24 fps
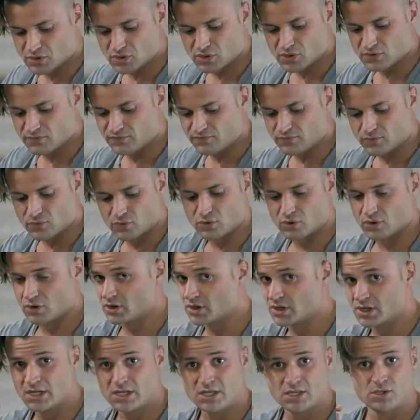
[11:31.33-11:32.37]
to go
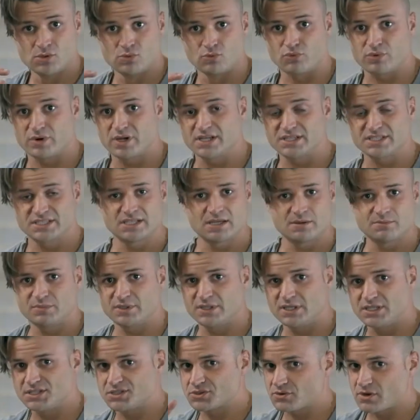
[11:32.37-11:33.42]
for
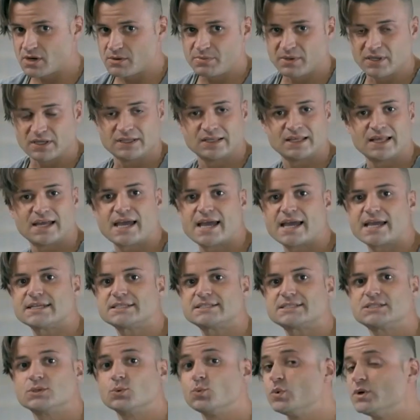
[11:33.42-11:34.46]
reassembly, scraping
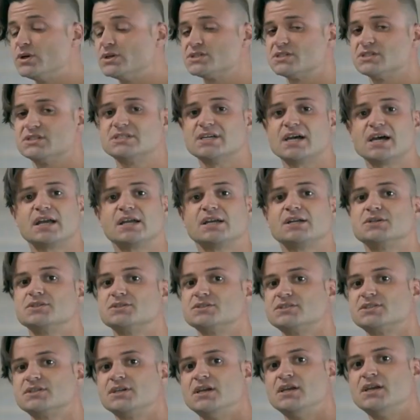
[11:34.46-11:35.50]
glass, wheels and
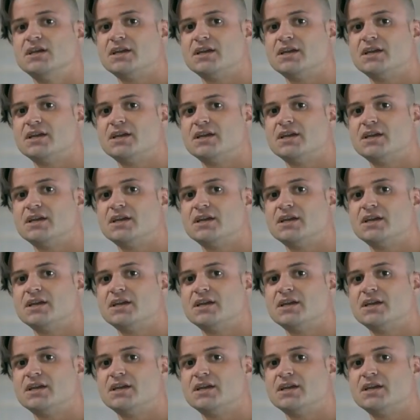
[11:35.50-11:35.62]
tires.